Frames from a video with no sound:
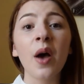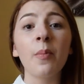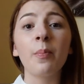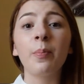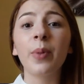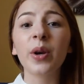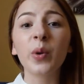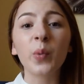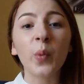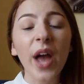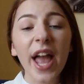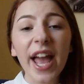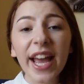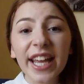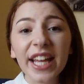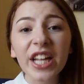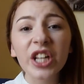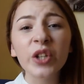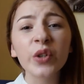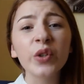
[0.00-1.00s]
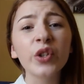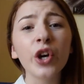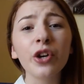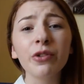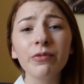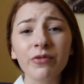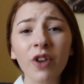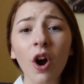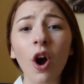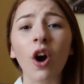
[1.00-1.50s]
But where can you
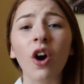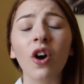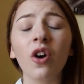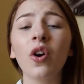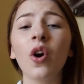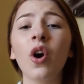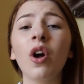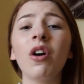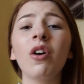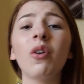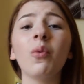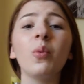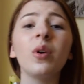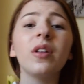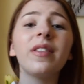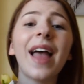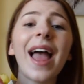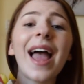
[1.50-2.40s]
go wrong with